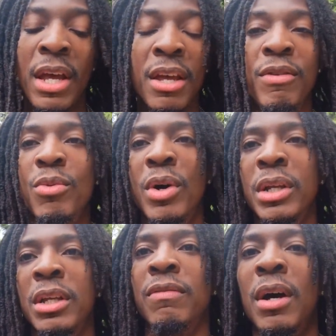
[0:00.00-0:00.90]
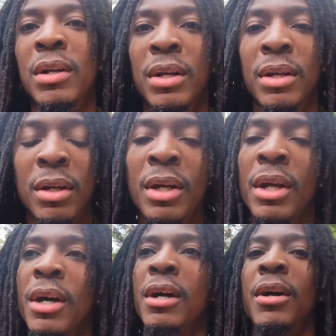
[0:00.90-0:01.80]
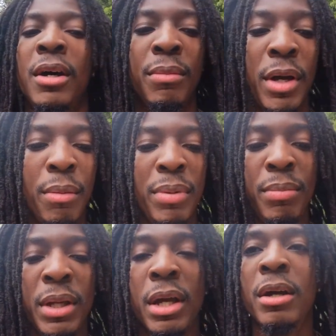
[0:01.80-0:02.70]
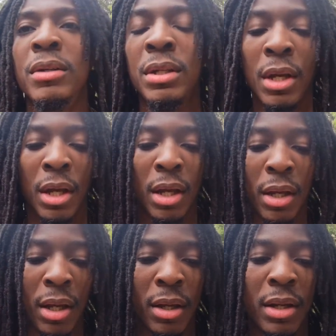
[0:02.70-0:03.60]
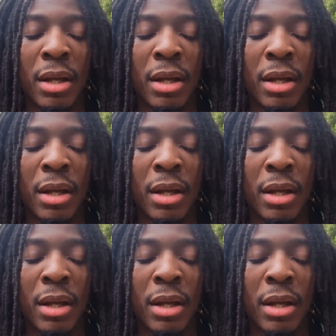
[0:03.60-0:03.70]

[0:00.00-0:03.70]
If he want to give out a BBLs